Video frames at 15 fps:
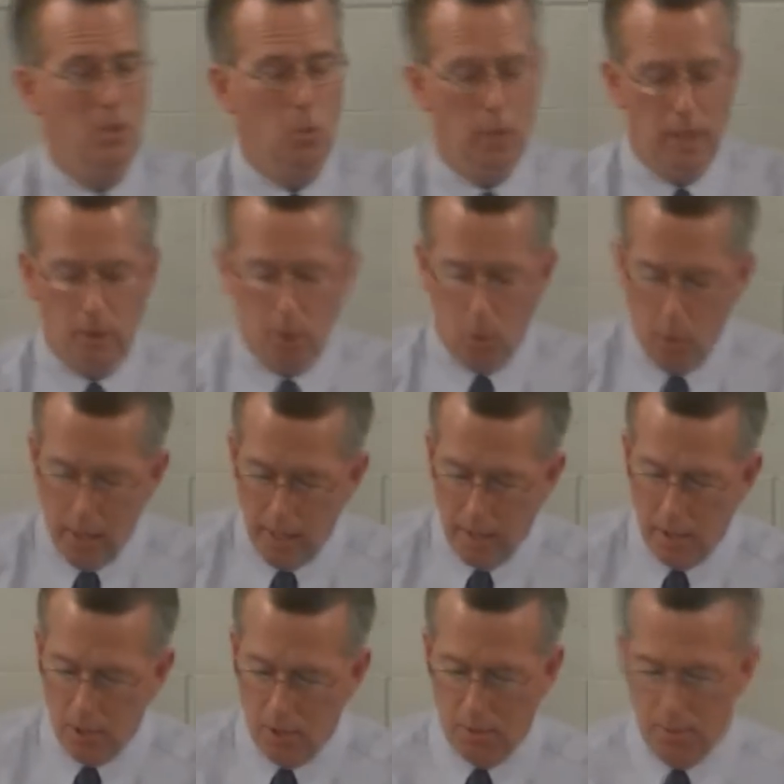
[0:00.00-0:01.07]
We are
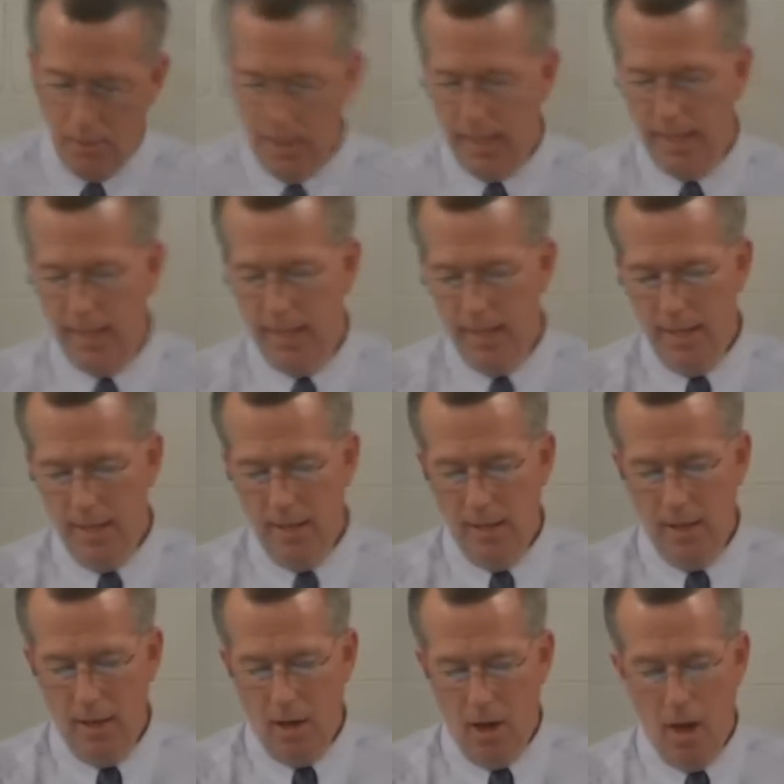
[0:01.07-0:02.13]
going to be
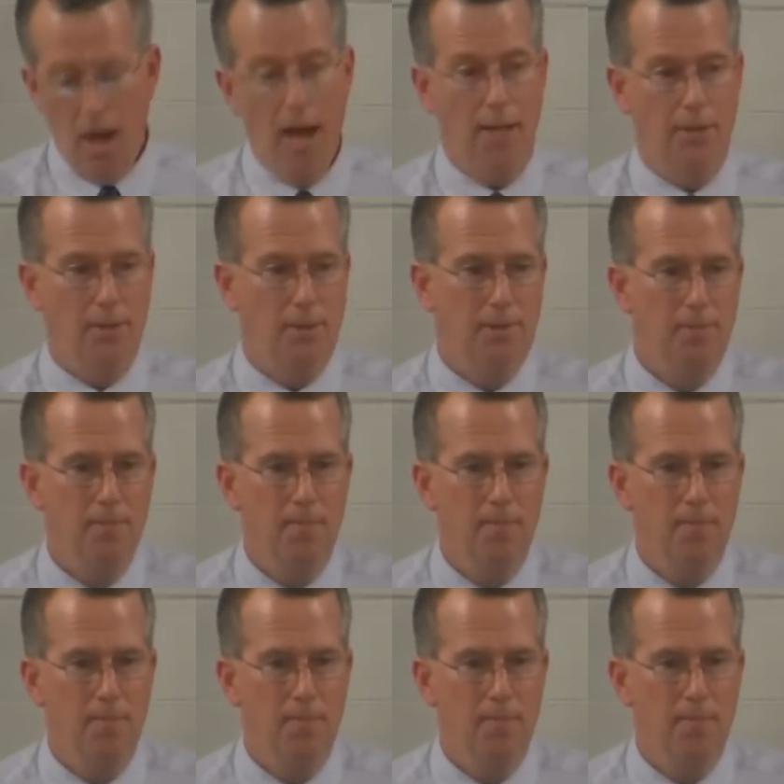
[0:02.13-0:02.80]
hot.